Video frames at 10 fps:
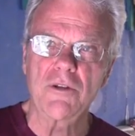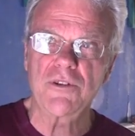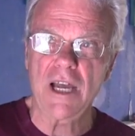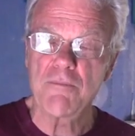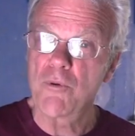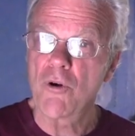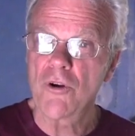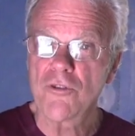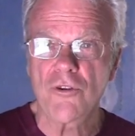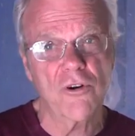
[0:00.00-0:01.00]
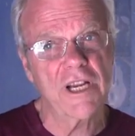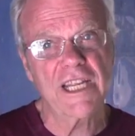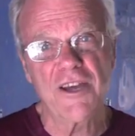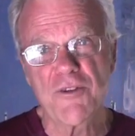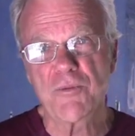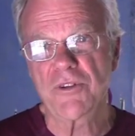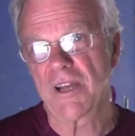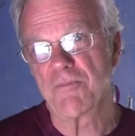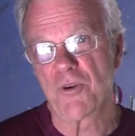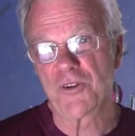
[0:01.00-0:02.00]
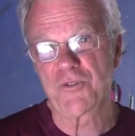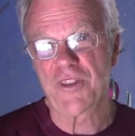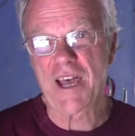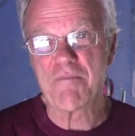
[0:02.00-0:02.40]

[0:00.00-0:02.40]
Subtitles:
type boards, or any other type boards for that